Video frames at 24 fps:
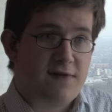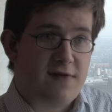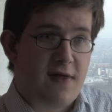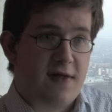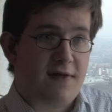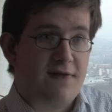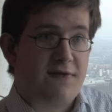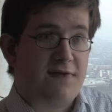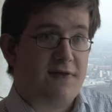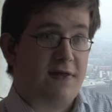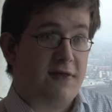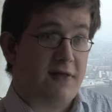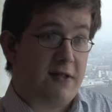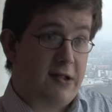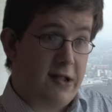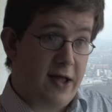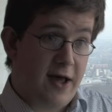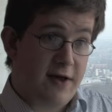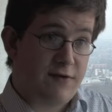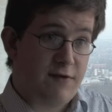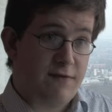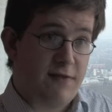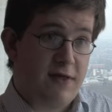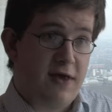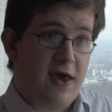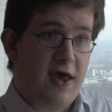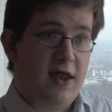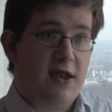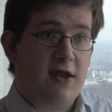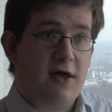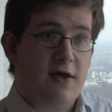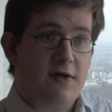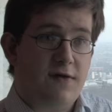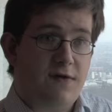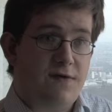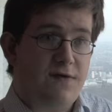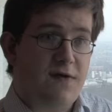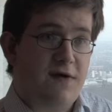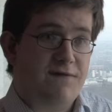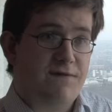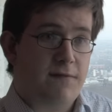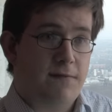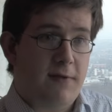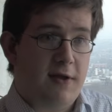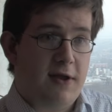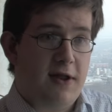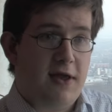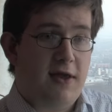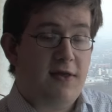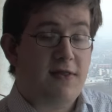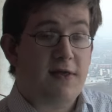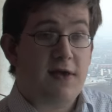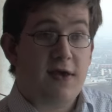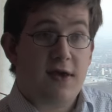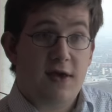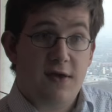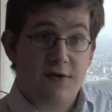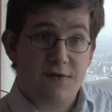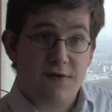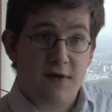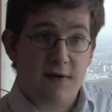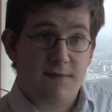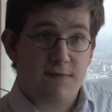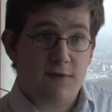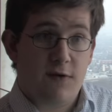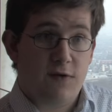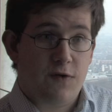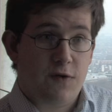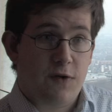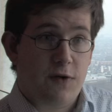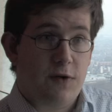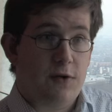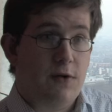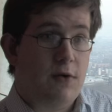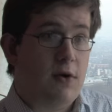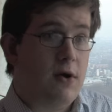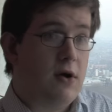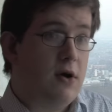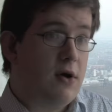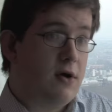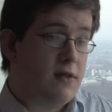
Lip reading: That's the likes of the N97 Mini, the E72,